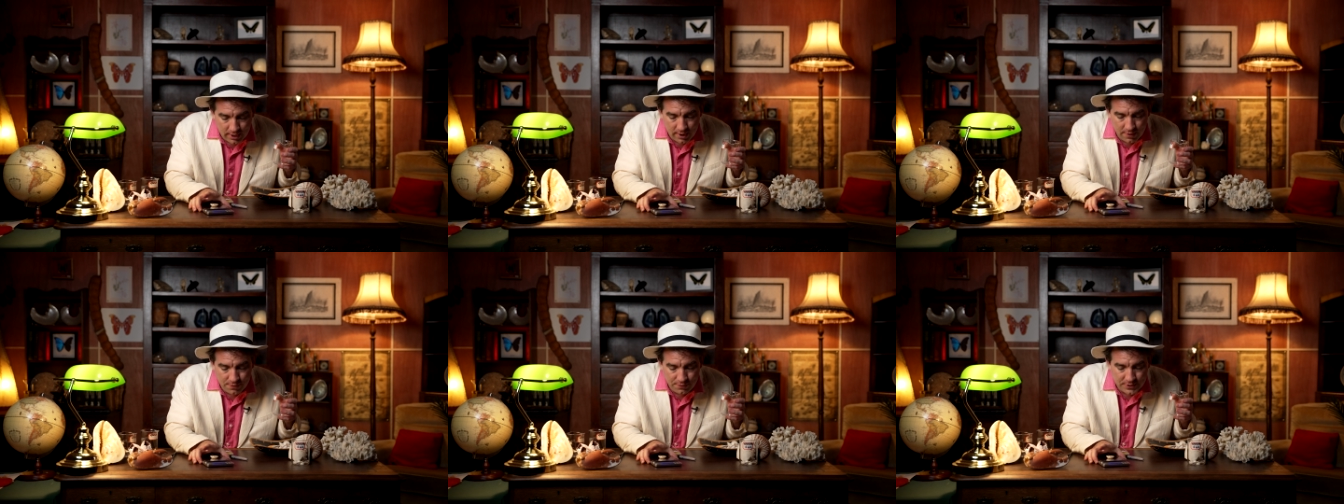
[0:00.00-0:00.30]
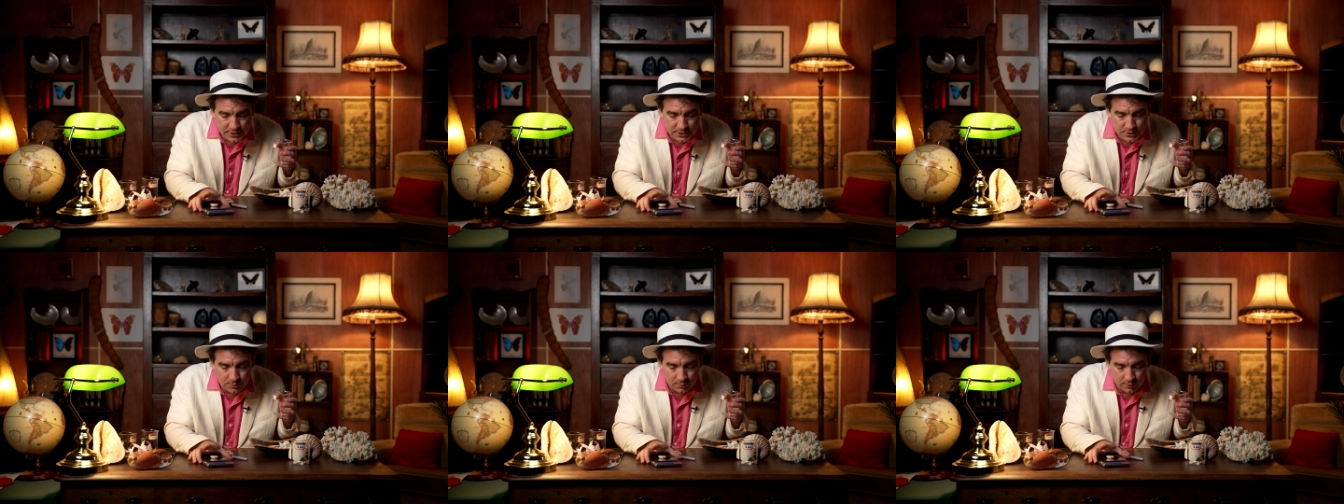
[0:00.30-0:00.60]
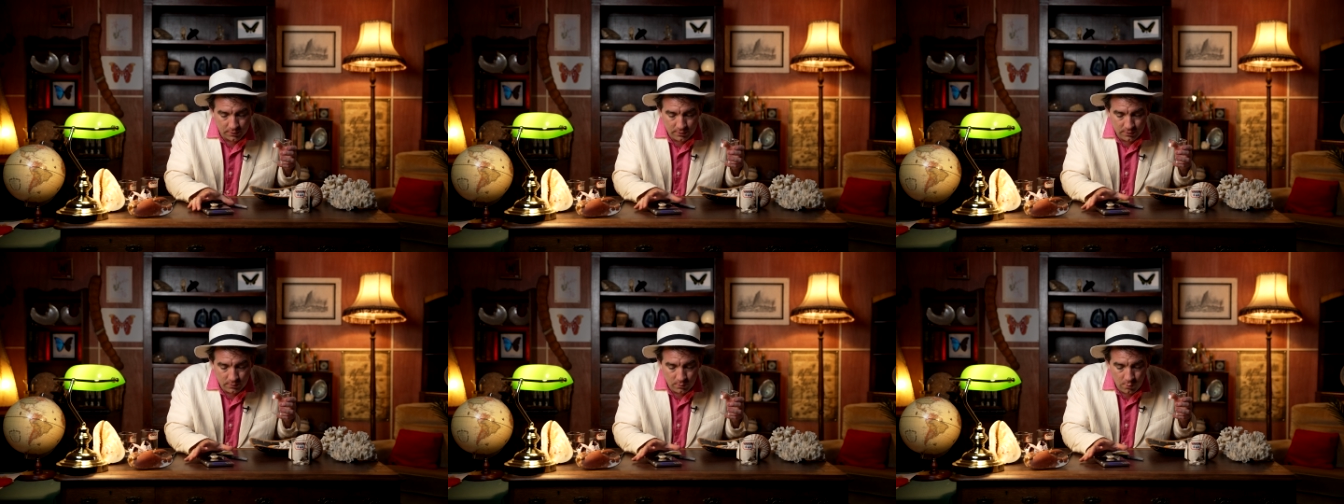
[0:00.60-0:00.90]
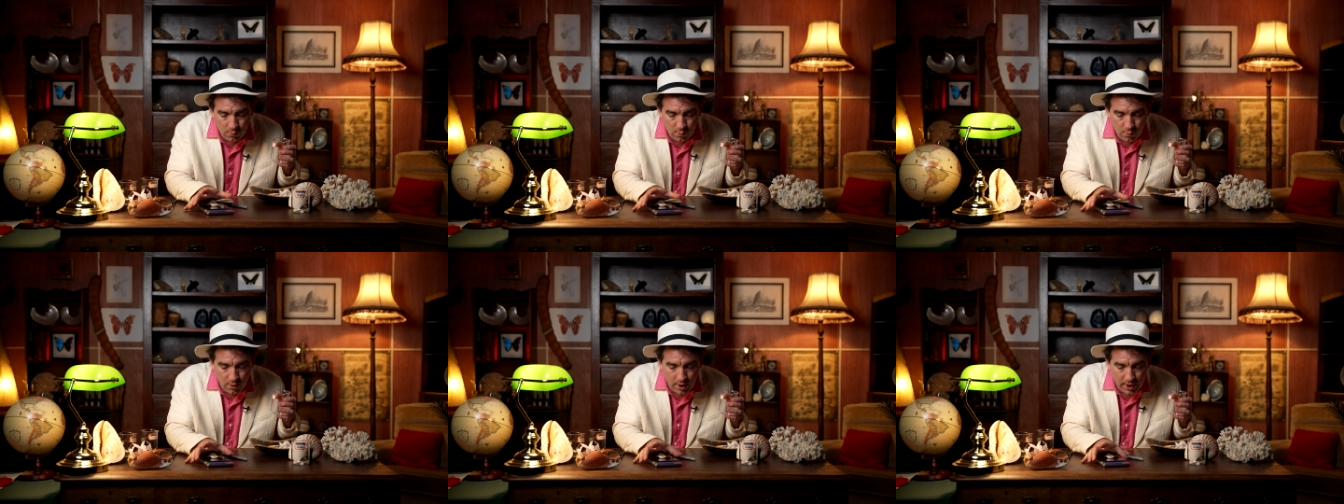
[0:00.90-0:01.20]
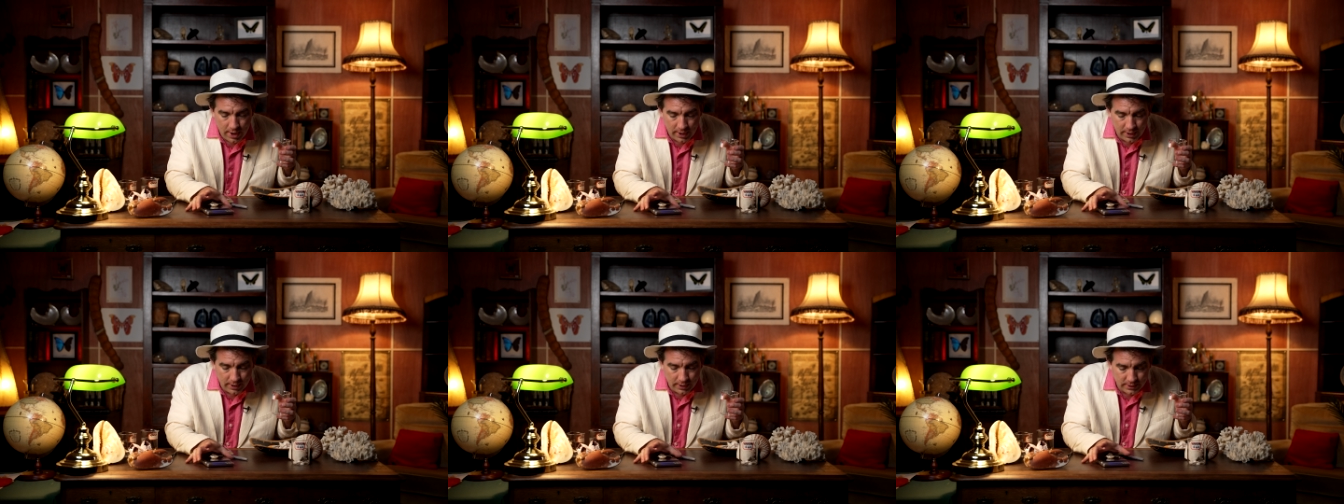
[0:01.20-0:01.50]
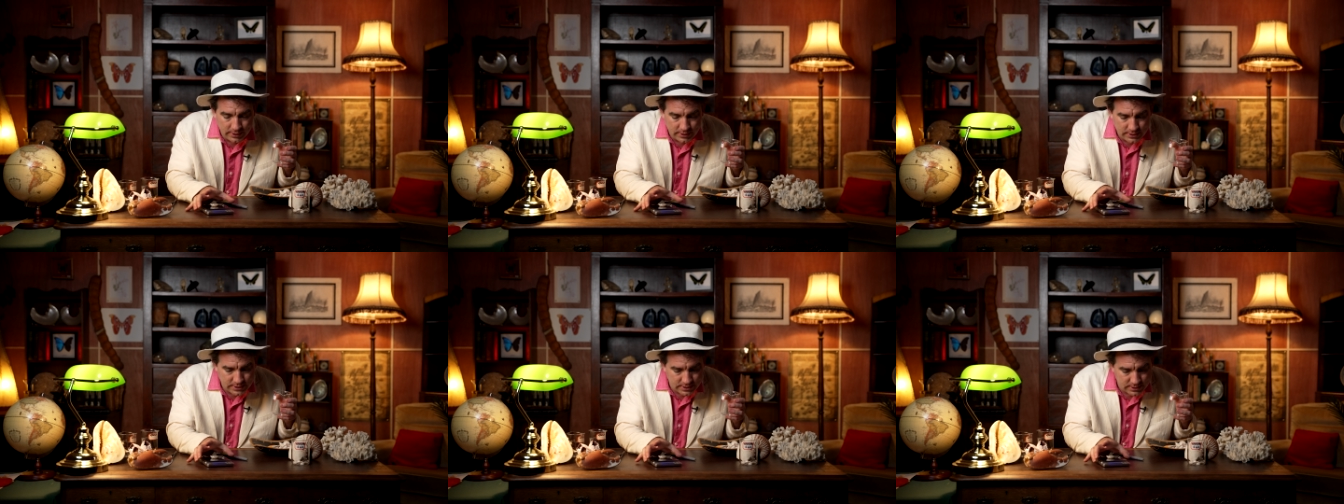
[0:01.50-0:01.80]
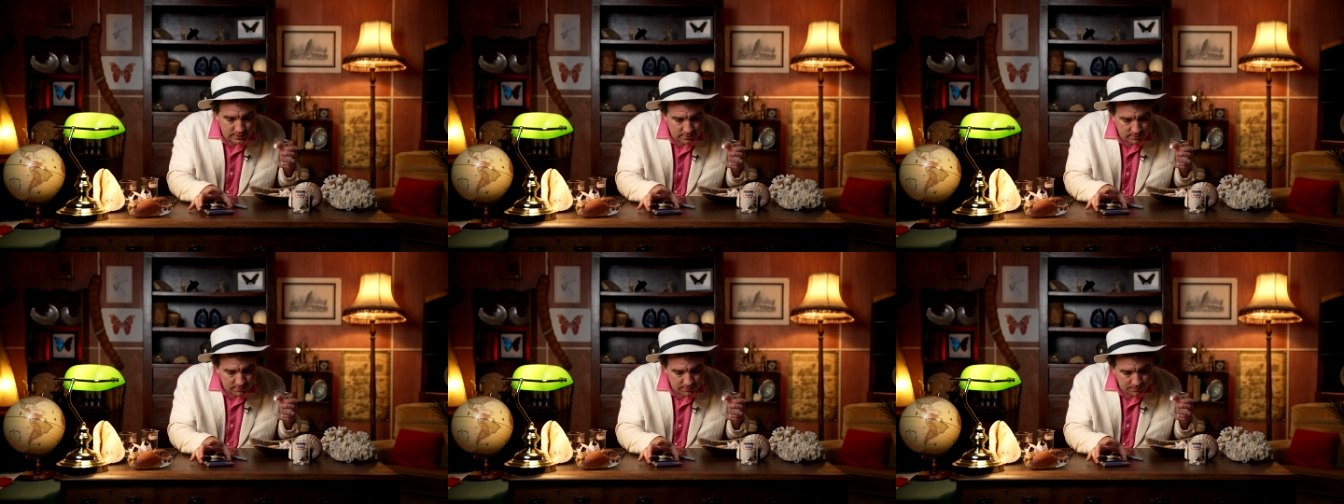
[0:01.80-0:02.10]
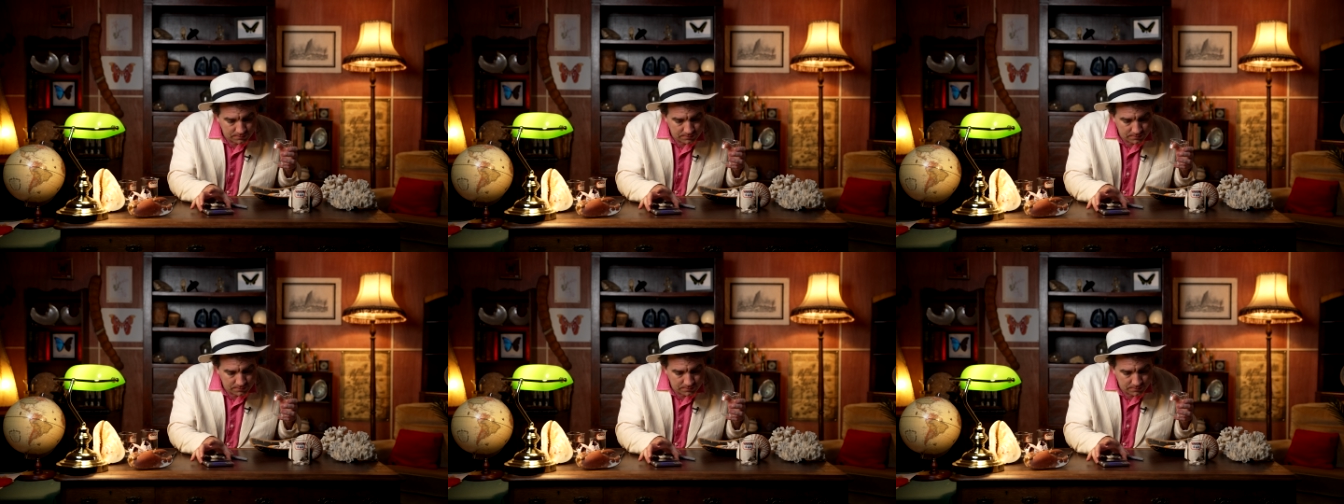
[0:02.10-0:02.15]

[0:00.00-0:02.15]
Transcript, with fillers: and this one weighs